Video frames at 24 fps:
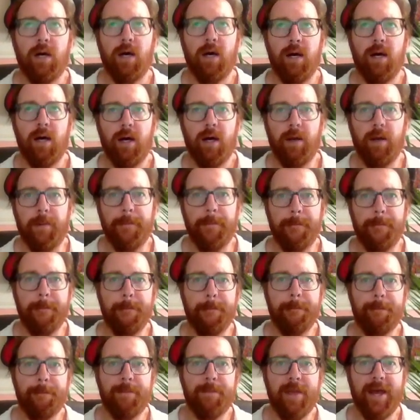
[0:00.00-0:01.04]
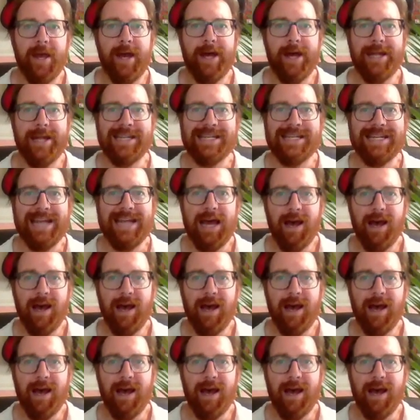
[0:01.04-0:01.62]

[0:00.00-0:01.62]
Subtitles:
And